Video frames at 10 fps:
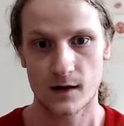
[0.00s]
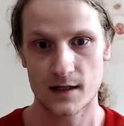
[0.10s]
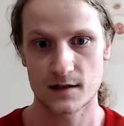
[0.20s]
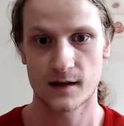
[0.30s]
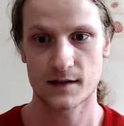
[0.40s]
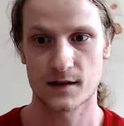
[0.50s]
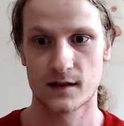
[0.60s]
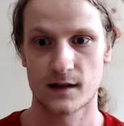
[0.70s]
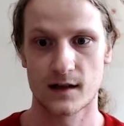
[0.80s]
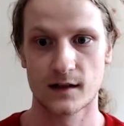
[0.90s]
Okay, so that's
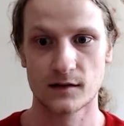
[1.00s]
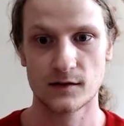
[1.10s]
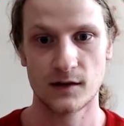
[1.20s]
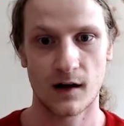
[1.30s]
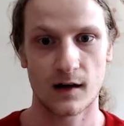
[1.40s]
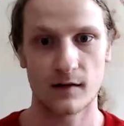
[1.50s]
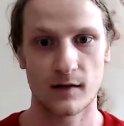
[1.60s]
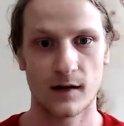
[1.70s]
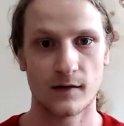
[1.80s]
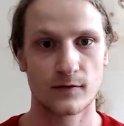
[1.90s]
going to conclude
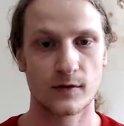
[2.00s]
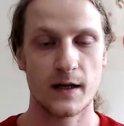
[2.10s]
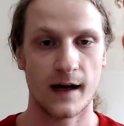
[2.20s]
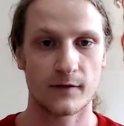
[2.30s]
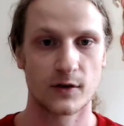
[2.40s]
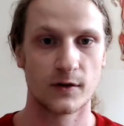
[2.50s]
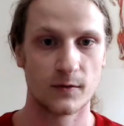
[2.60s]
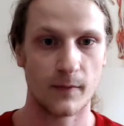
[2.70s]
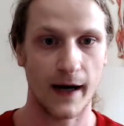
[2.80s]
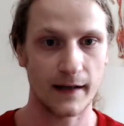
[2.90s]
our free
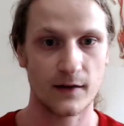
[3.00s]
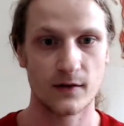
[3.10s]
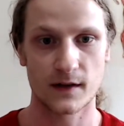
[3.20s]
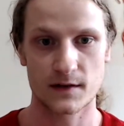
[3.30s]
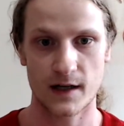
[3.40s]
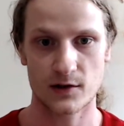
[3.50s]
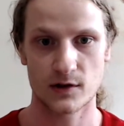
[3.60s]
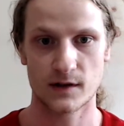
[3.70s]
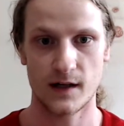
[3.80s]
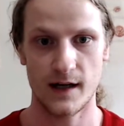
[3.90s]
afternoon body tuning
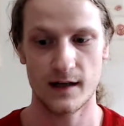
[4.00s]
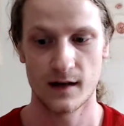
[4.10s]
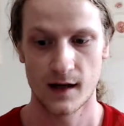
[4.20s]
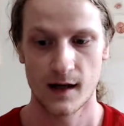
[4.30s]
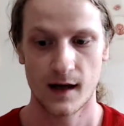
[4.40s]
session today.